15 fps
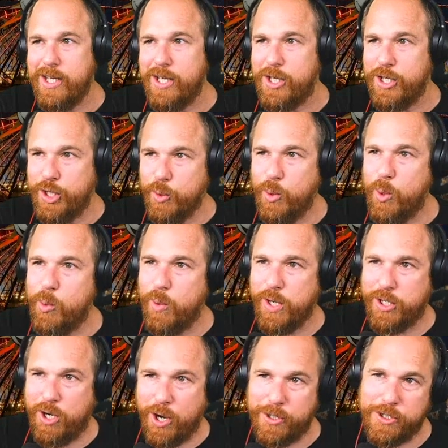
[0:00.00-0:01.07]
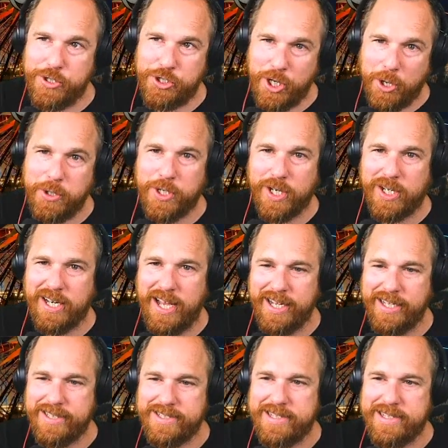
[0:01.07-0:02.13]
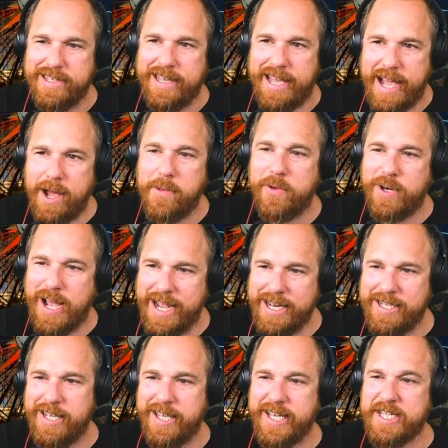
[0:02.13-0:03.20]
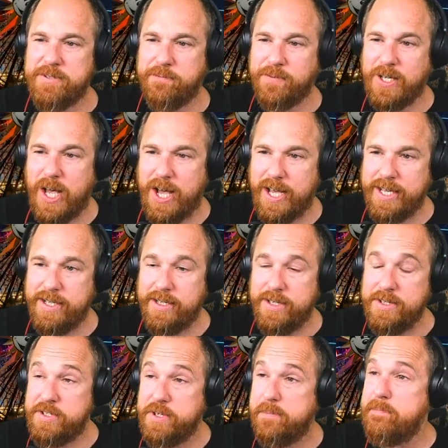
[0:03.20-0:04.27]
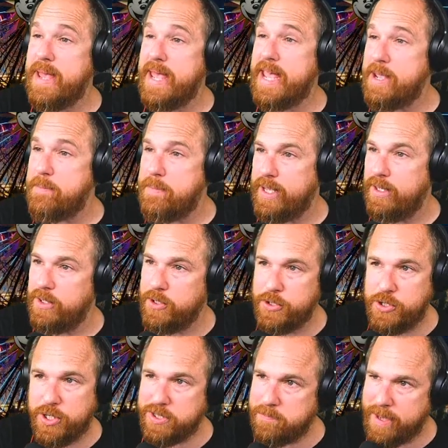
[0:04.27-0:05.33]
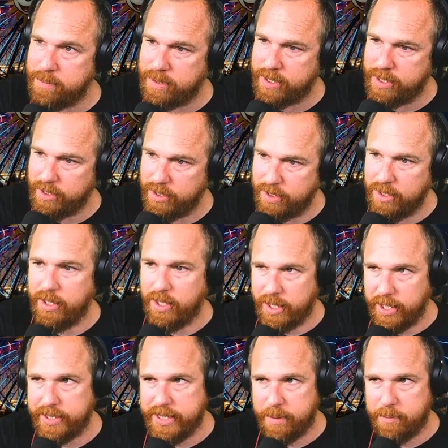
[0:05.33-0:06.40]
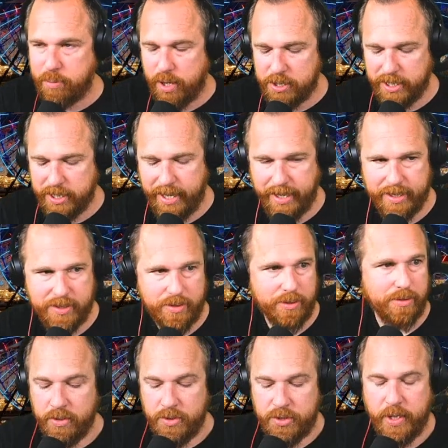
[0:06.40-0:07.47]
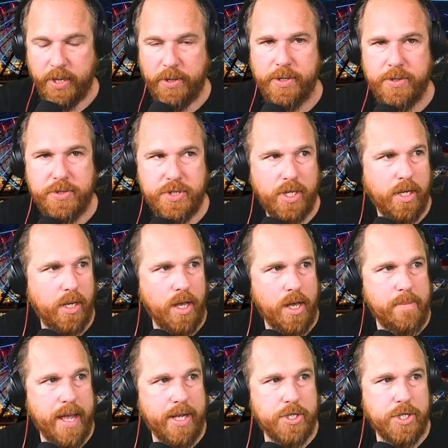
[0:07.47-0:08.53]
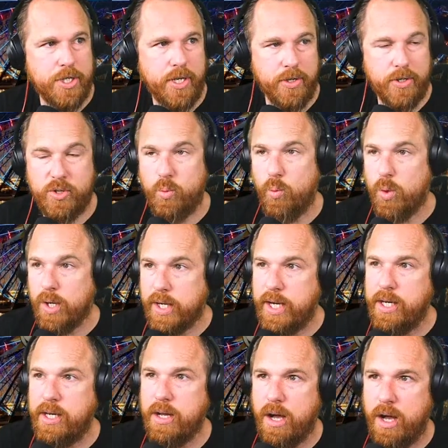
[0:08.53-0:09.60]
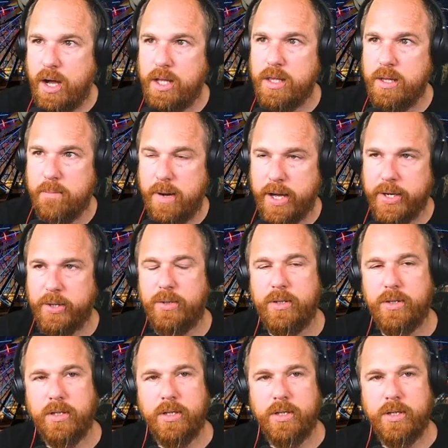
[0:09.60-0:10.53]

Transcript: you will work hard to show your client how their idea is flawed to maybe, just maybe, get that project canceled. So here you see Imagineers working on the model.